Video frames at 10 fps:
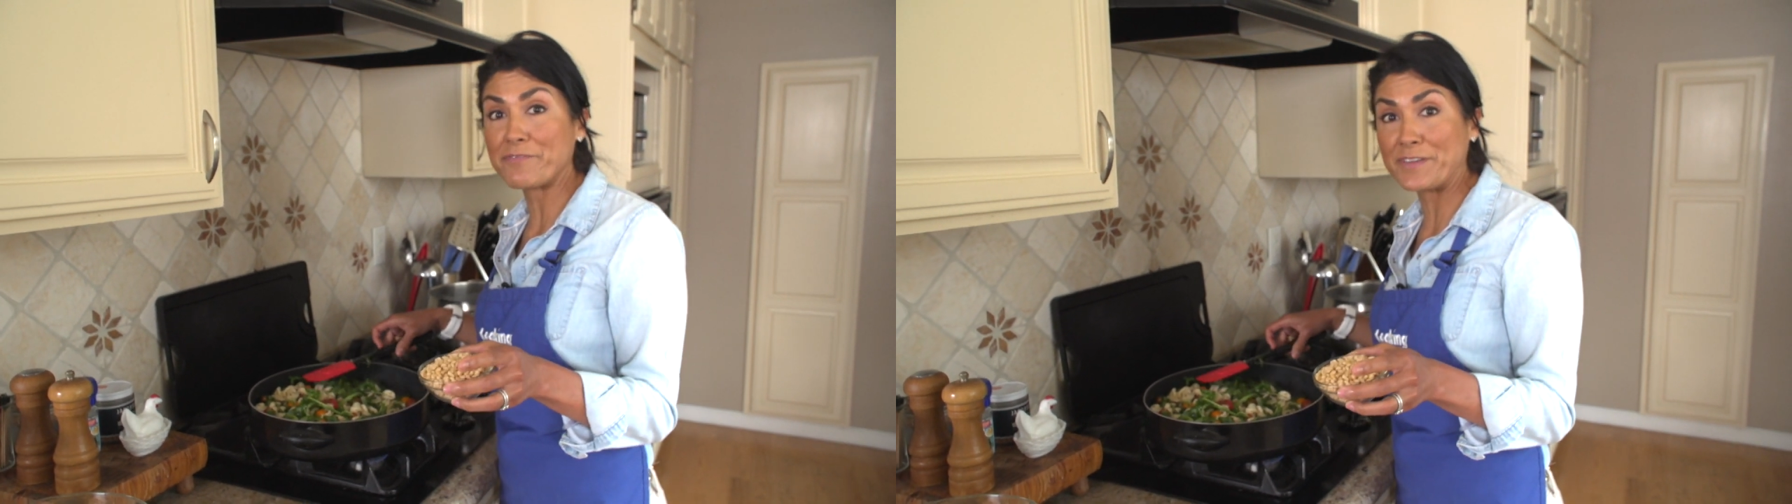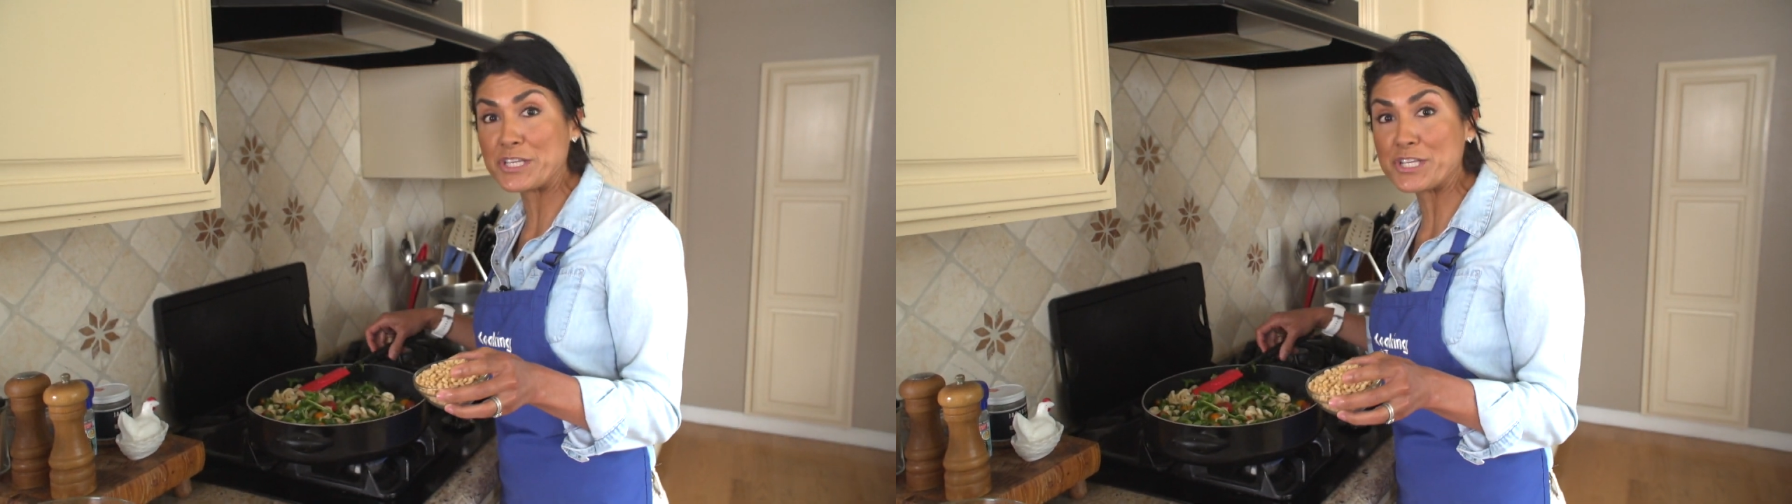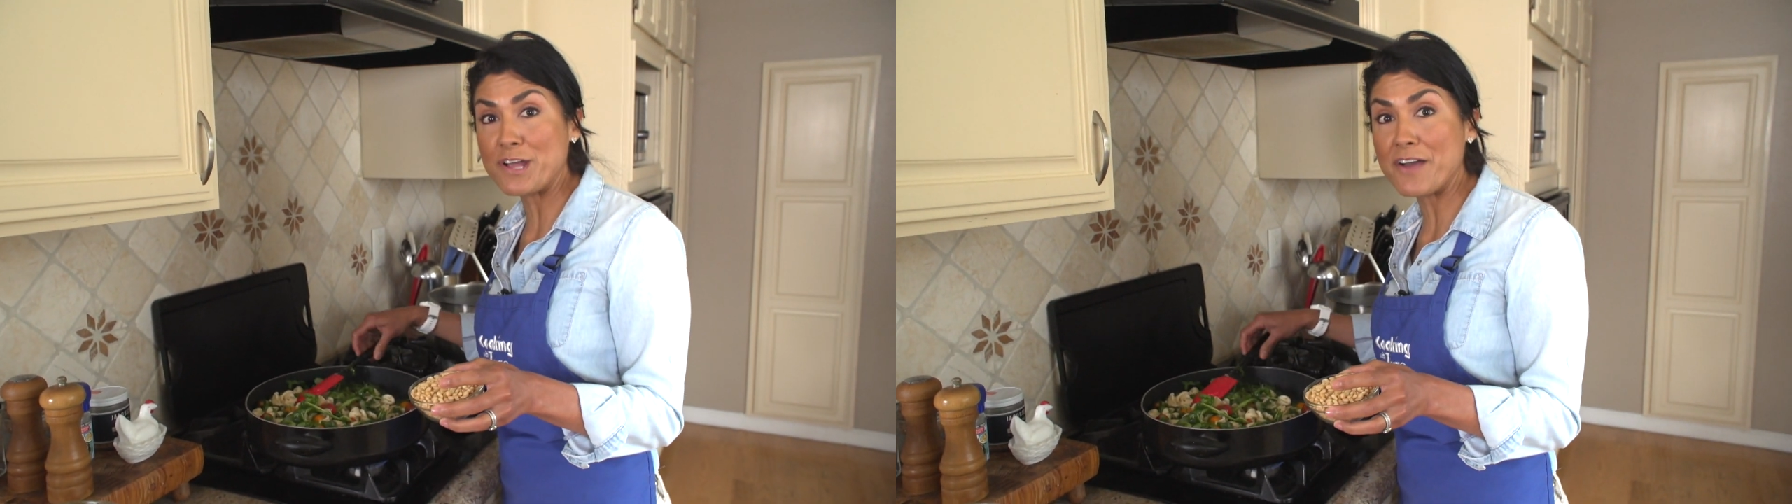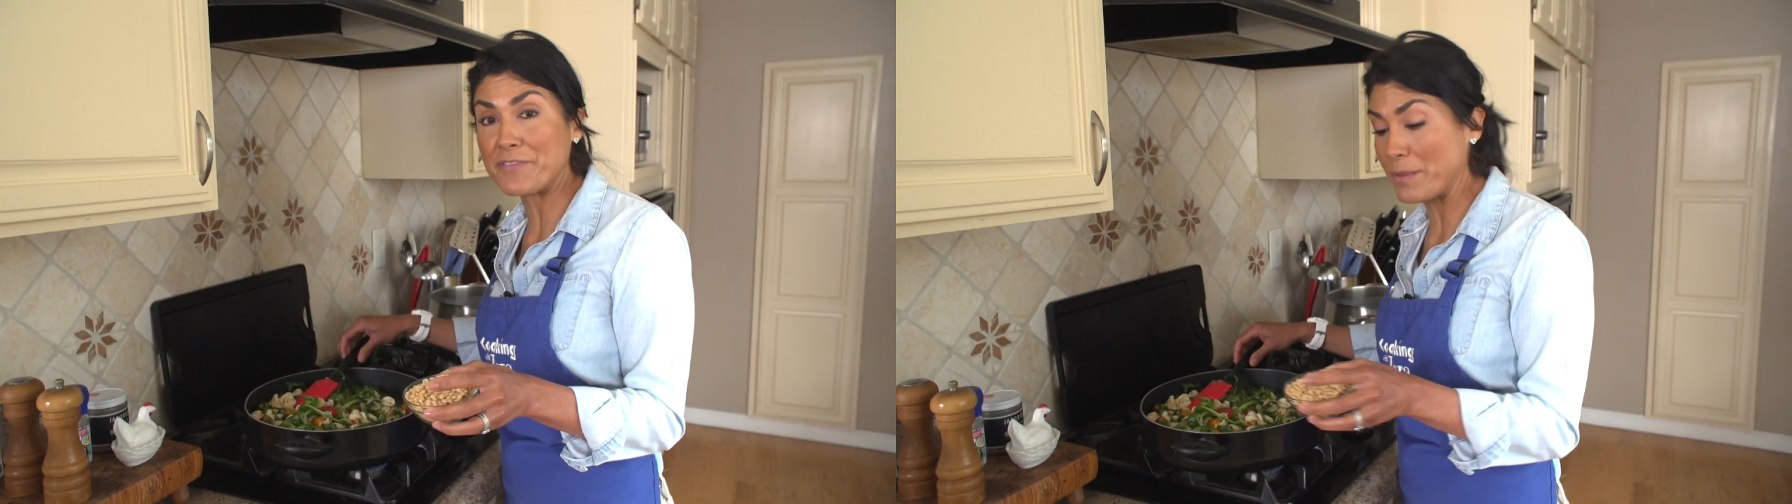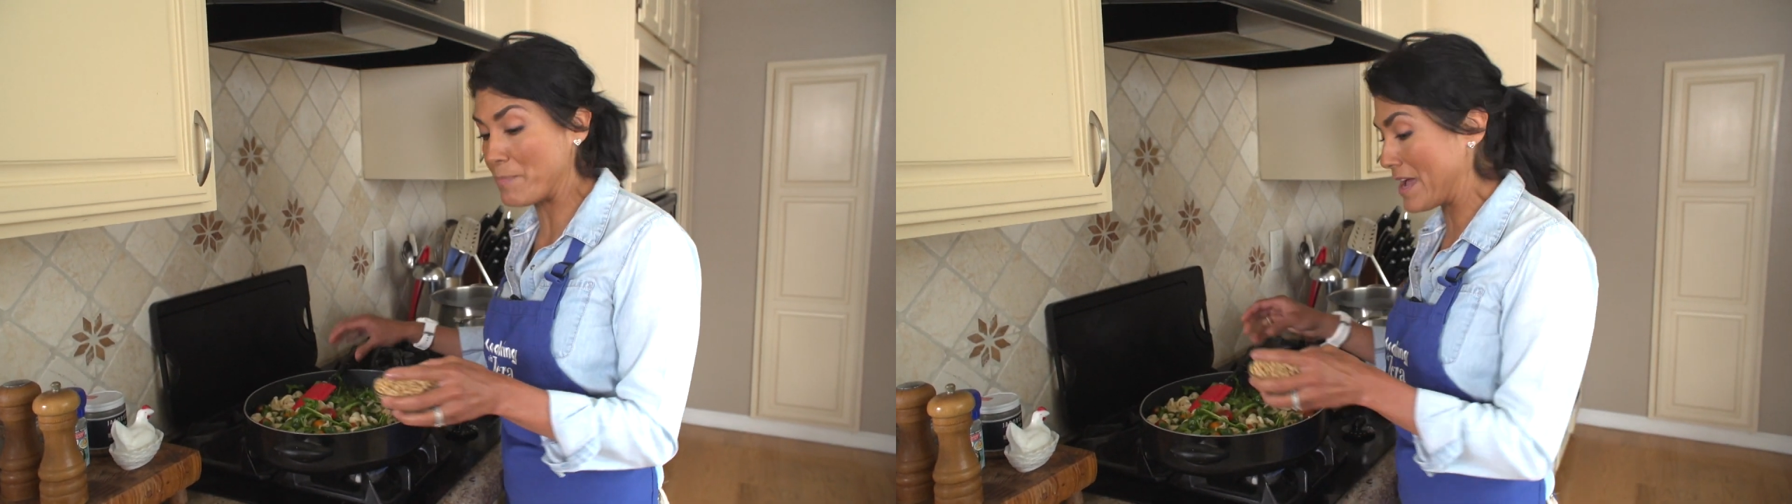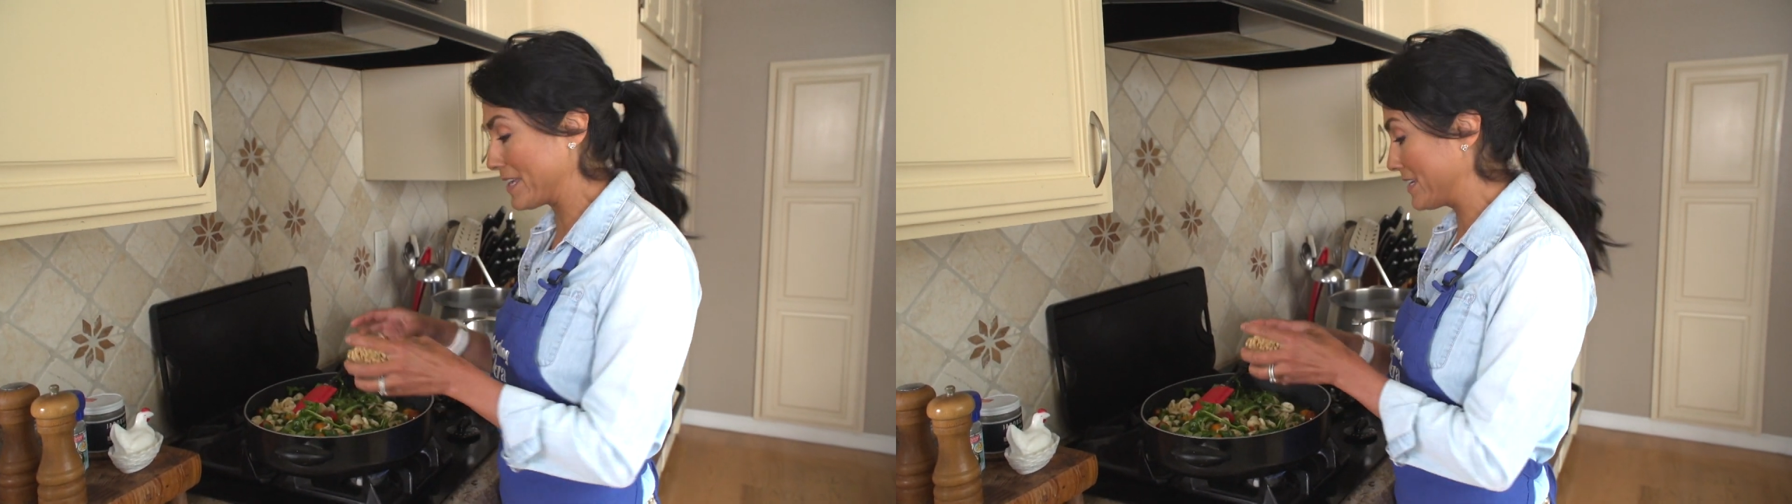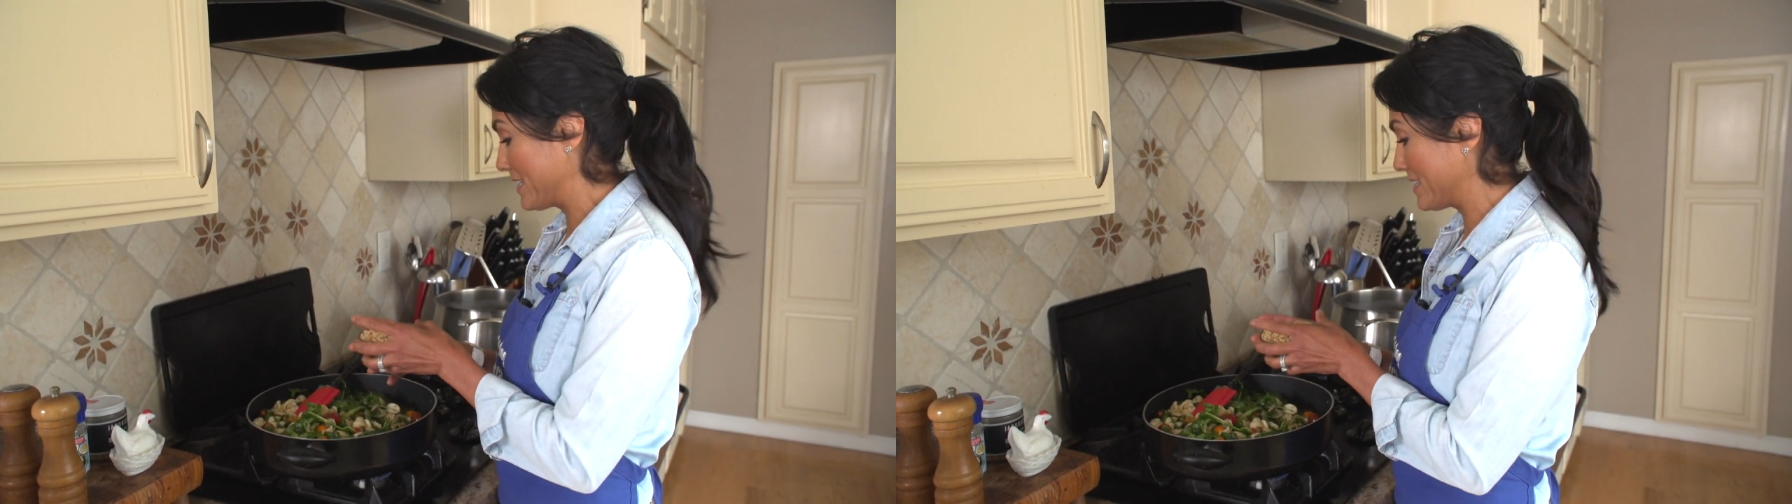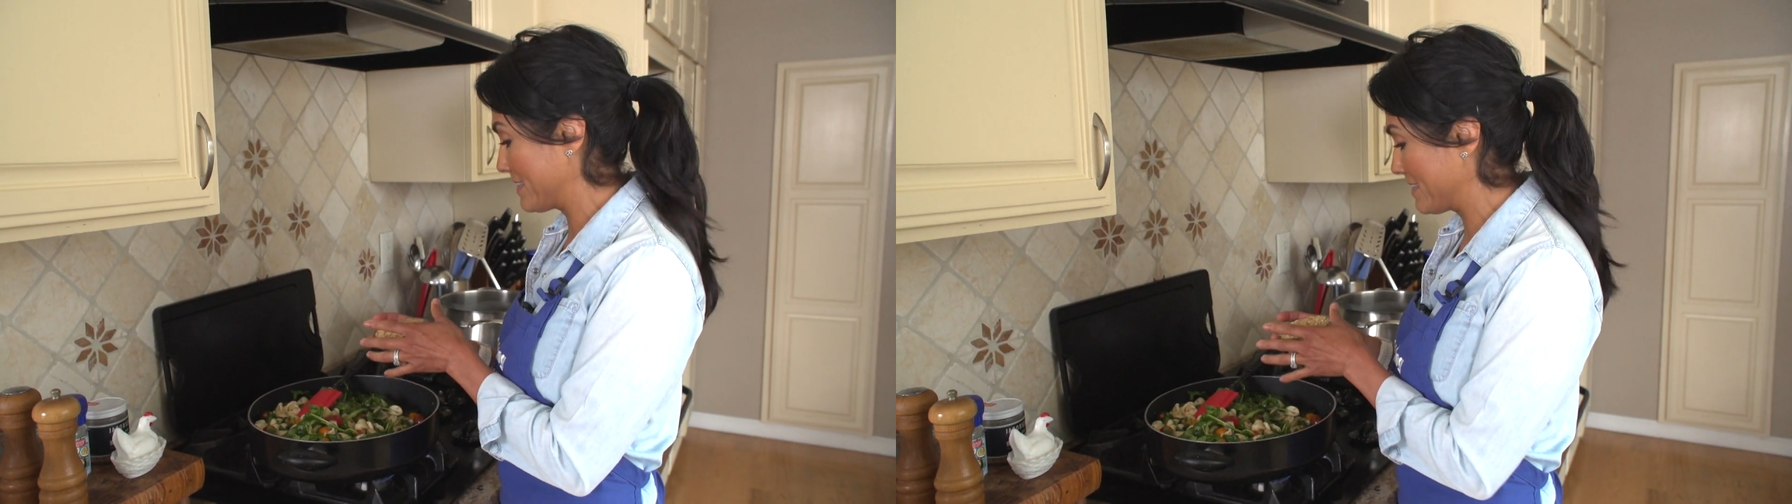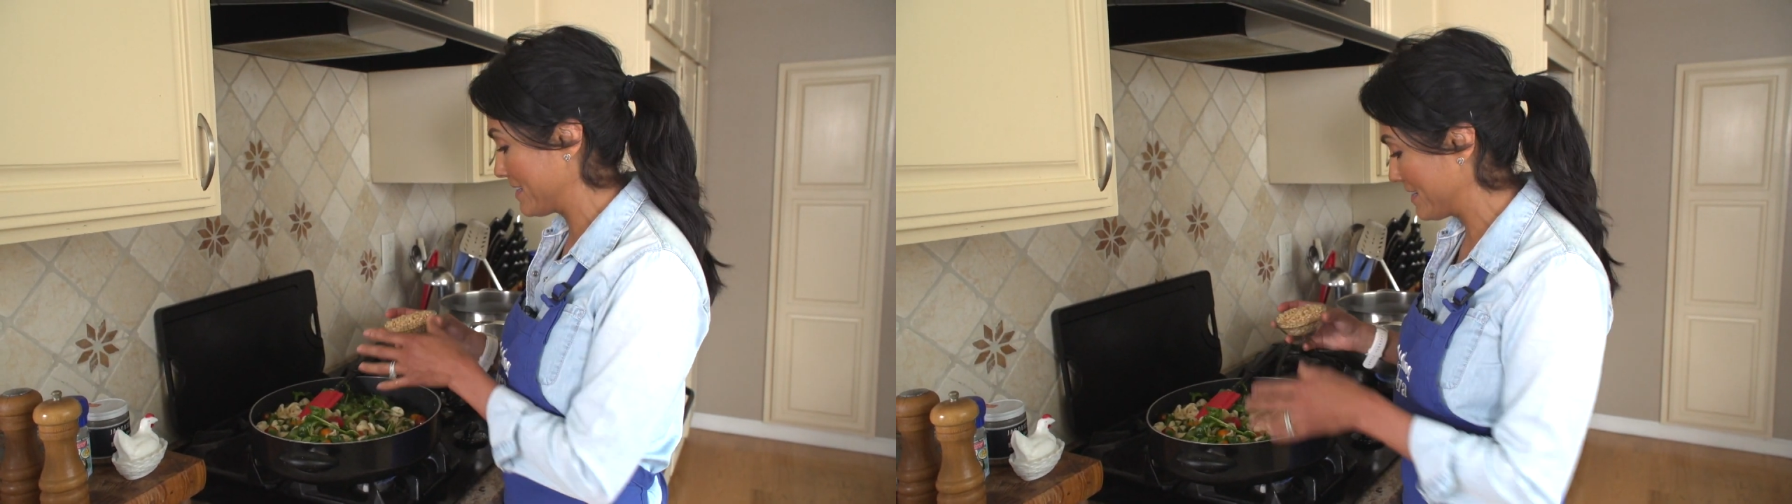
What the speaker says: finish it off with the pine nuts.